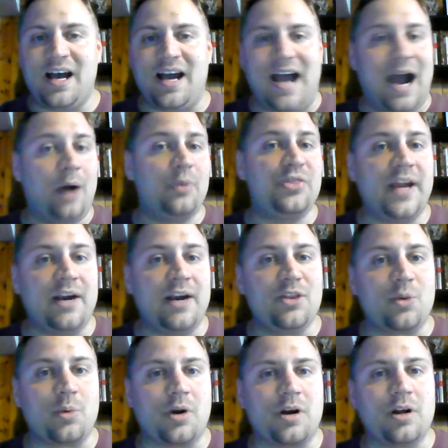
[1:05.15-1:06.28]
out there
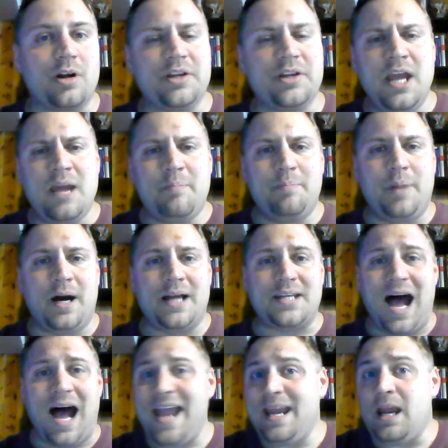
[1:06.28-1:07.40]
in the world, but
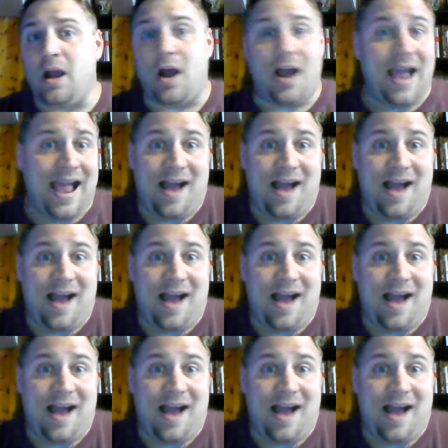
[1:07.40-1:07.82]
I